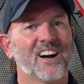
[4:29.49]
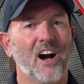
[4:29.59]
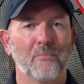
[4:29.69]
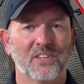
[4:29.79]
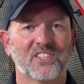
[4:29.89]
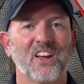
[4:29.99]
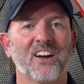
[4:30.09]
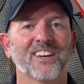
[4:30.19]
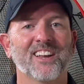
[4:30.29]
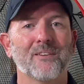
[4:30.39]
I'll be
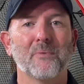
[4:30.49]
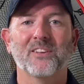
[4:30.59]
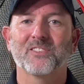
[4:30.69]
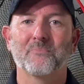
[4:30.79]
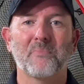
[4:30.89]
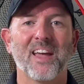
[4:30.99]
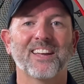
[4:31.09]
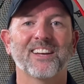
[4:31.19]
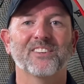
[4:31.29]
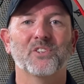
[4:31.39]
stocking up on some
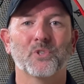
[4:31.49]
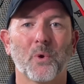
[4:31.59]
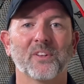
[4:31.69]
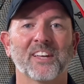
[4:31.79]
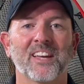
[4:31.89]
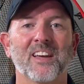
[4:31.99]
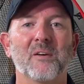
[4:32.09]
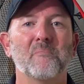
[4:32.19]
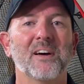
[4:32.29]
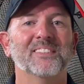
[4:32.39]
painkillers shortly,
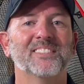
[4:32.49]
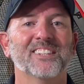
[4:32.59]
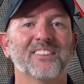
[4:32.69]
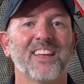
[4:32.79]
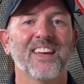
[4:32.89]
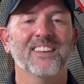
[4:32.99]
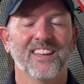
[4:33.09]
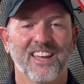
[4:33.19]
but until then,